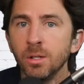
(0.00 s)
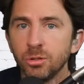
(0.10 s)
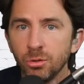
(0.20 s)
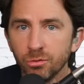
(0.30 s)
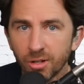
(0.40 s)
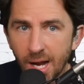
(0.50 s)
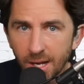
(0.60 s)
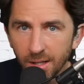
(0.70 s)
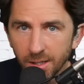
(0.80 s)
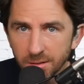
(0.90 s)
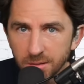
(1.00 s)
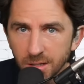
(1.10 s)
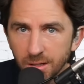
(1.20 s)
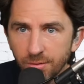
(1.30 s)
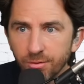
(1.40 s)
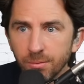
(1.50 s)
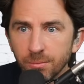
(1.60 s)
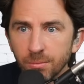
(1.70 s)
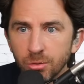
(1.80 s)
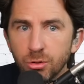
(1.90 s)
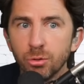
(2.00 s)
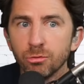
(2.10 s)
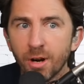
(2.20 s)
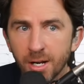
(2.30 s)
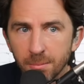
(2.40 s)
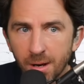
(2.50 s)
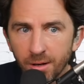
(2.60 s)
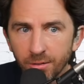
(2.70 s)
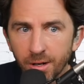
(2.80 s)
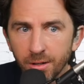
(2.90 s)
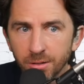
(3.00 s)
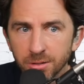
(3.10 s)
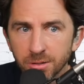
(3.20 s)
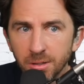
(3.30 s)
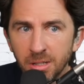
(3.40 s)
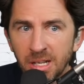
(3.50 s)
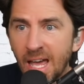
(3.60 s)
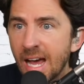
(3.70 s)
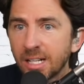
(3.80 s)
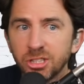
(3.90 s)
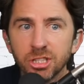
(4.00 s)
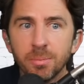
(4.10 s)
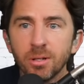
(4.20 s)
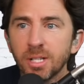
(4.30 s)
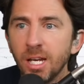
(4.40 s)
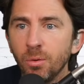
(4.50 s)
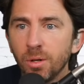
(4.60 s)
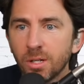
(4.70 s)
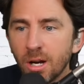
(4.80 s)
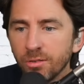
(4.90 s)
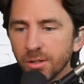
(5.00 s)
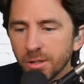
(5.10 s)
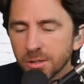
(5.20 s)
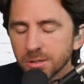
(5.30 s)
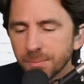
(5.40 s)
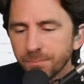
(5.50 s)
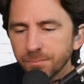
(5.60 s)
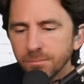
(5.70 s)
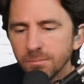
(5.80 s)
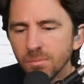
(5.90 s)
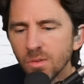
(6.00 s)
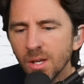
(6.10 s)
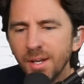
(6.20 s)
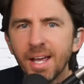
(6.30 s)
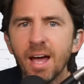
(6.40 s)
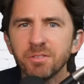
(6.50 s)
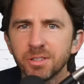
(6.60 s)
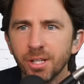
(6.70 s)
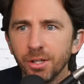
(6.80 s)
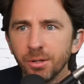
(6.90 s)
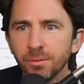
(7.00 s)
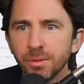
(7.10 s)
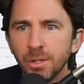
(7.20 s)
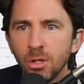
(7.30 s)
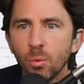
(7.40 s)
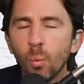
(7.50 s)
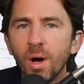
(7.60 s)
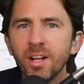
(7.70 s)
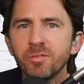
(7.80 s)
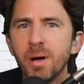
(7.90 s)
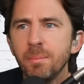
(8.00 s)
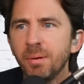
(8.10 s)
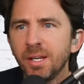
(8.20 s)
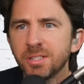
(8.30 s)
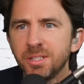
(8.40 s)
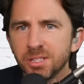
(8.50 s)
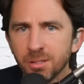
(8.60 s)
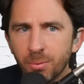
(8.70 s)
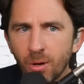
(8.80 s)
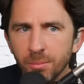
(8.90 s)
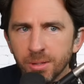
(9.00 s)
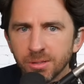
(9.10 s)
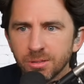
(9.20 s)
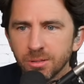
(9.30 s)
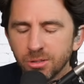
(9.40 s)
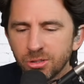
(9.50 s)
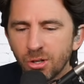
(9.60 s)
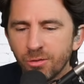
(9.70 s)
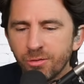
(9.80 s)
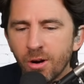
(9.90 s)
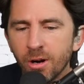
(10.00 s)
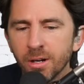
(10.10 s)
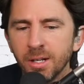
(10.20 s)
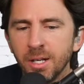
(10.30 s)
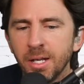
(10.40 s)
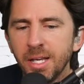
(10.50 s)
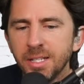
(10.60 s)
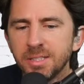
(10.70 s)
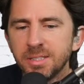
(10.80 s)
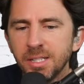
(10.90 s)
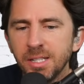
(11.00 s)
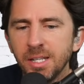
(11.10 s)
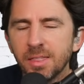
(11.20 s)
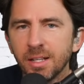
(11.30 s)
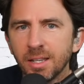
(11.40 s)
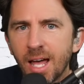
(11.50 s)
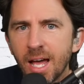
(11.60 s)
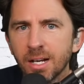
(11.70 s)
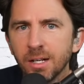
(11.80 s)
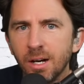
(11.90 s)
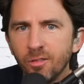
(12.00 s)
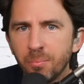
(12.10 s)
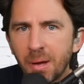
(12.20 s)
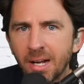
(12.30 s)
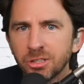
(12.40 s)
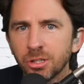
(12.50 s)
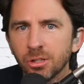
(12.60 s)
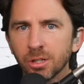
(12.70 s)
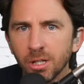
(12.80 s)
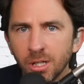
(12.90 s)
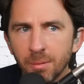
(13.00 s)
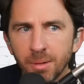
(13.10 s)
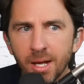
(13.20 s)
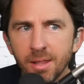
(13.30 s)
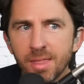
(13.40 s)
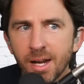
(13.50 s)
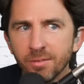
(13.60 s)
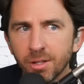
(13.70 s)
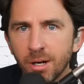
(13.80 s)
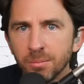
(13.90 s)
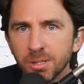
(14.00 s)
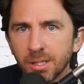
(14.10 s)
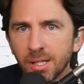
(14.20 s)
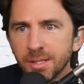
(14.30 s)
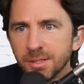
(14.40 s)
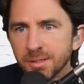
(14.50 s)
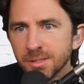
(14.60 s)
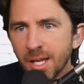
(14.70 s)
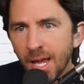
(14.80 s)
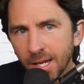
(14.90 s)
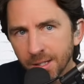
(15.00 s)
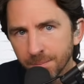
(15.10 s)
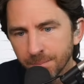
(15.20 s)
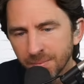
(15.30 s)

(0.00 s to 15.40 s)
to Reality Steve, to Reddit moderators, heck, just about to anyone covering this. I have to tell you, one of my biggest disappointments so far is seeing the lack of Bachelor alumni that have come to Clayton's aid.